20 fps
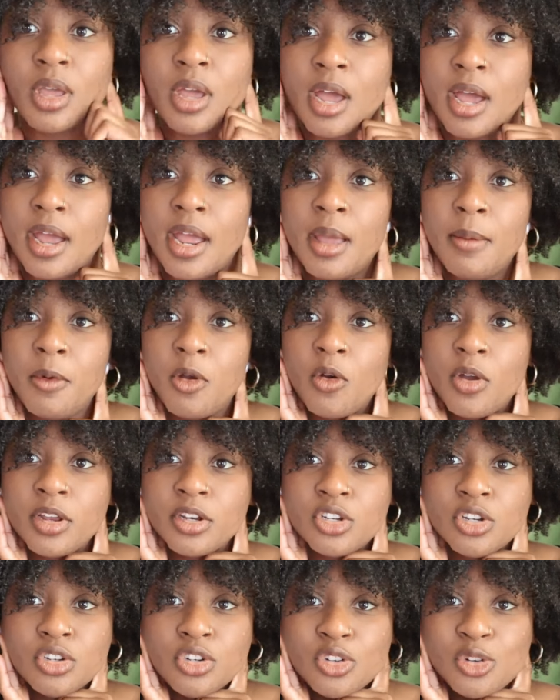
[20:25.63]
I am going
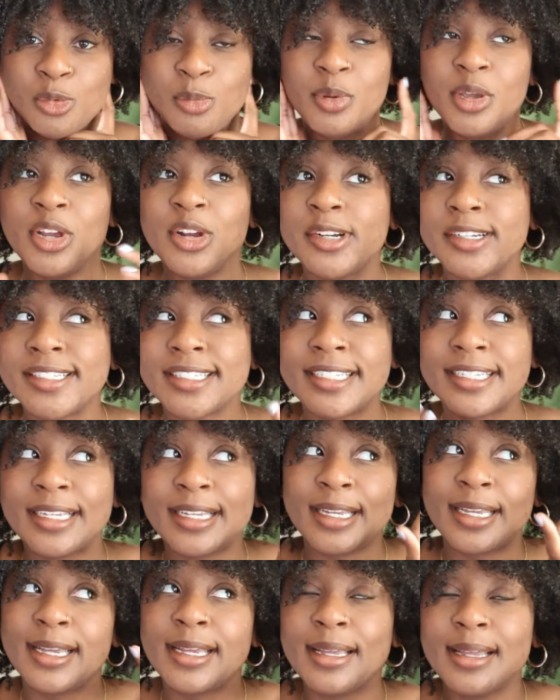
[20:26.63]
to do
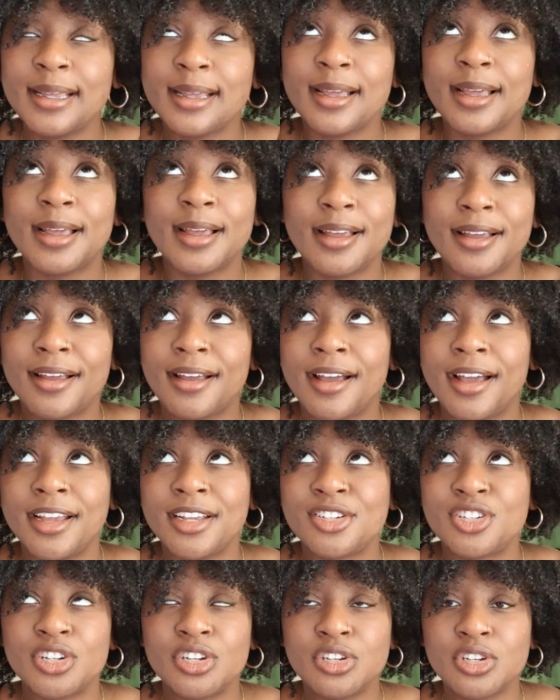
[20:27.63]
piercing
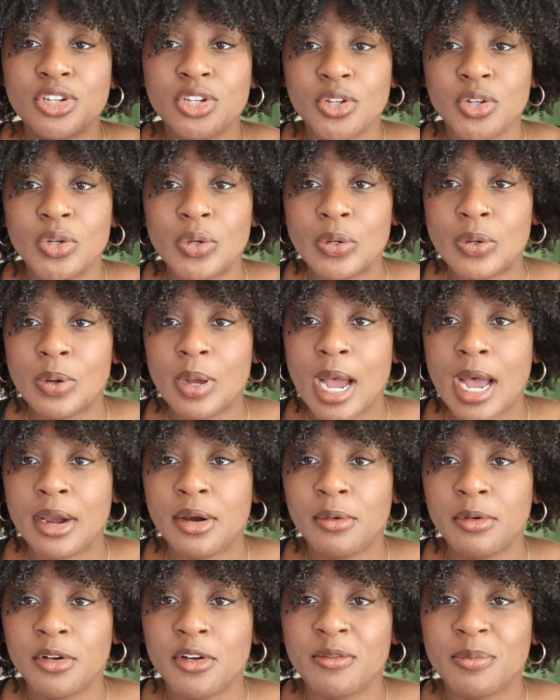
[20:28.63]
hygiene too. I
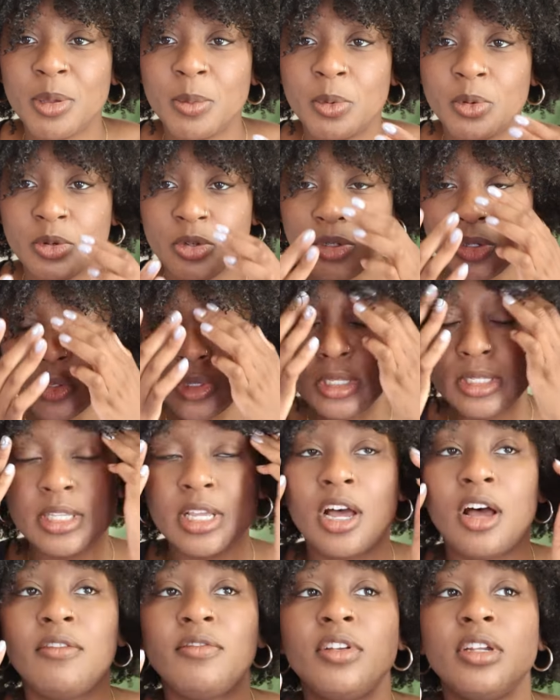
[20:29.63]
don't know if people do this
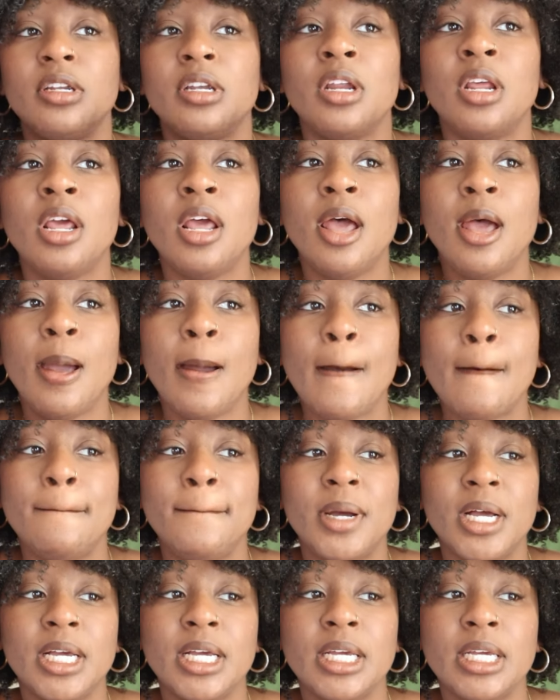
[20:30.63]
often,
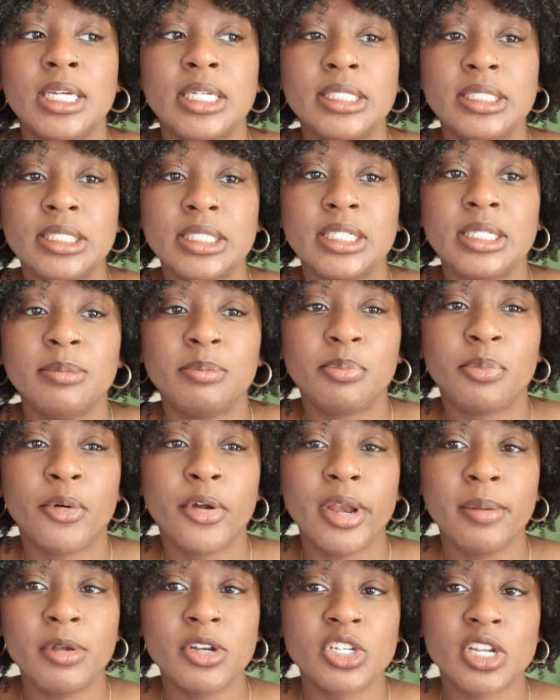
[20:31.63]
but
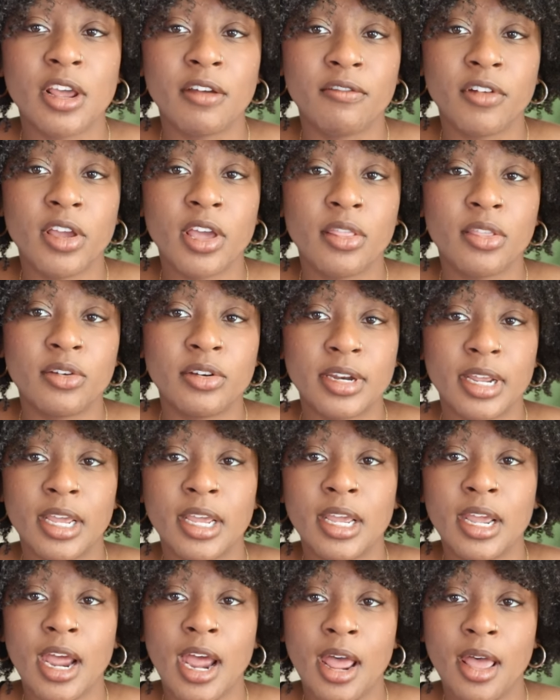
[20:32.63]
pretty much every other
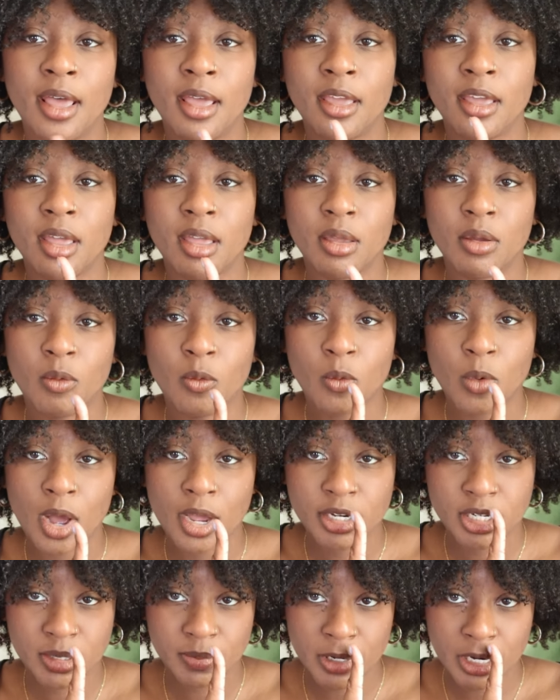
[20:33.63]
day I
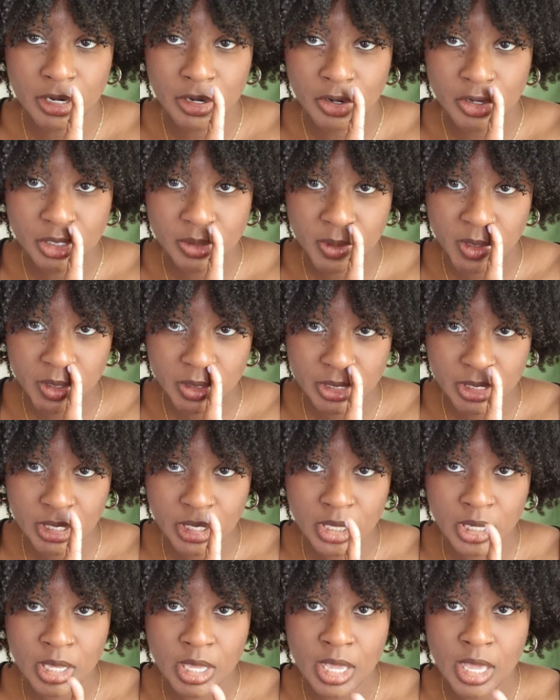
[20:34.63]
wash my nose
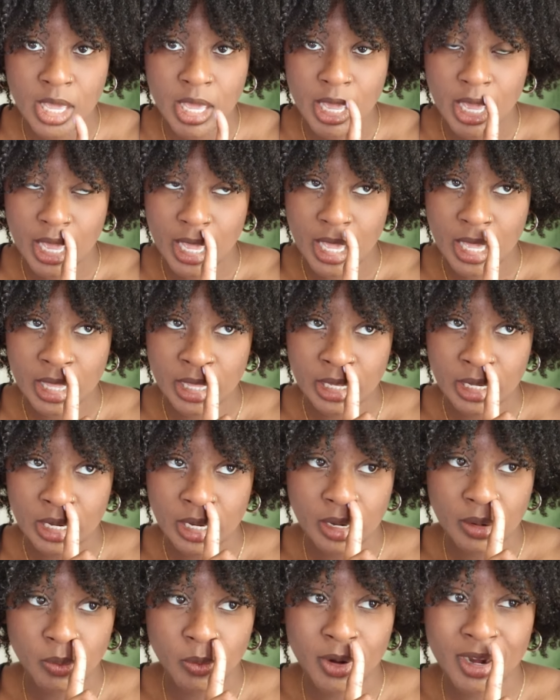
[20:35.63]
piercing,
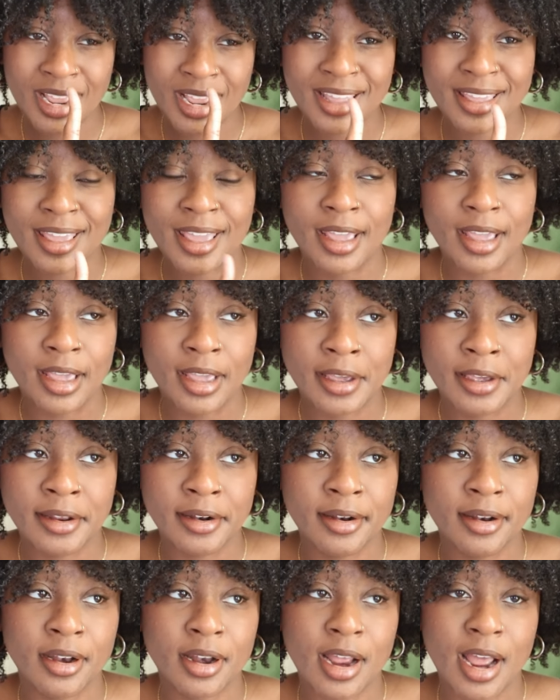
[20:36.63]
and when I
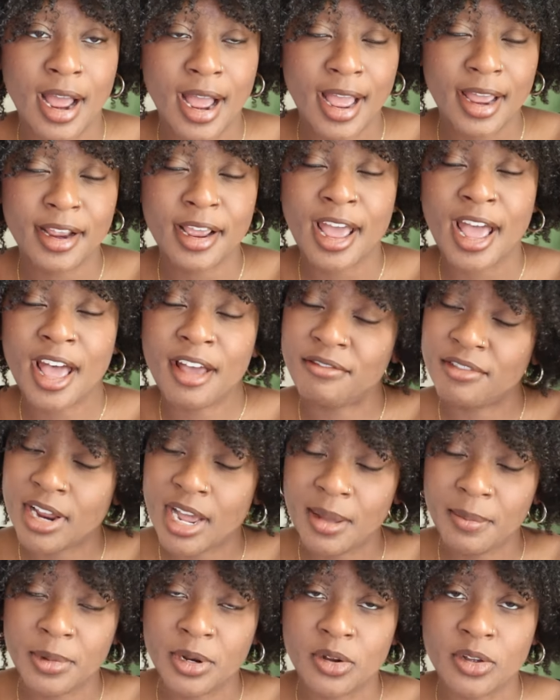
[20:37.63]
can, I have
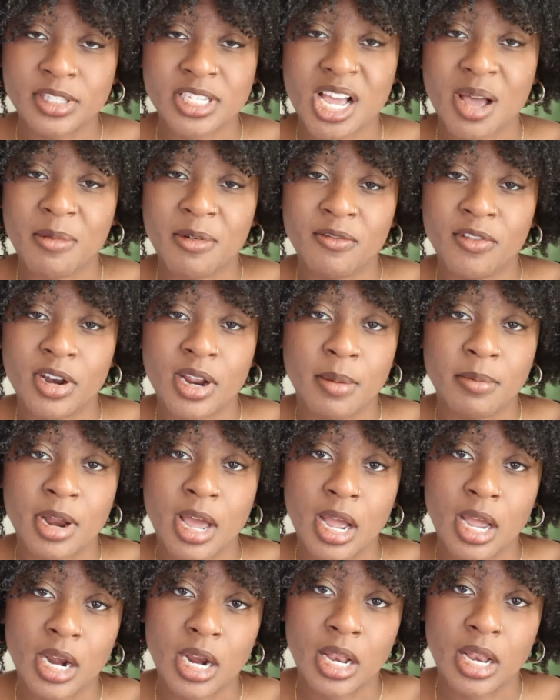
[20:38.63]
not been on top of it, I'm
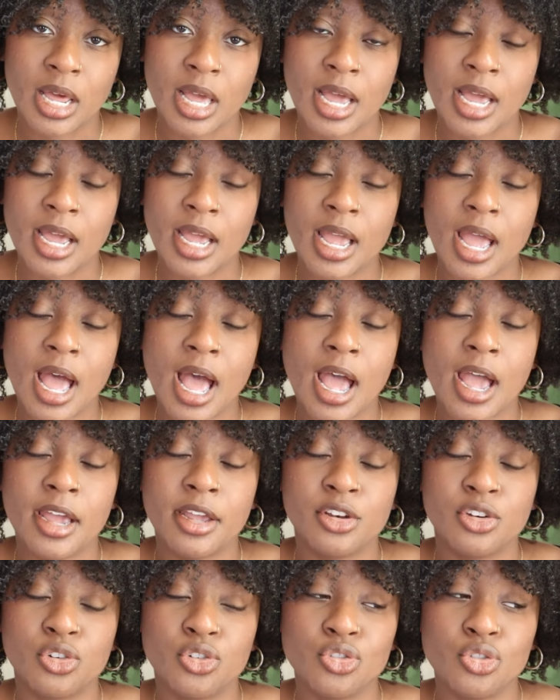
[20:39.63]
not gonna lie.
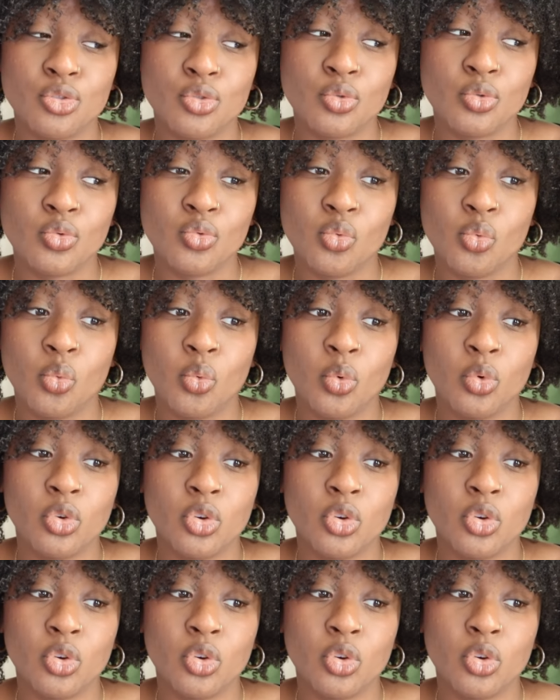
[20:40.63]
I do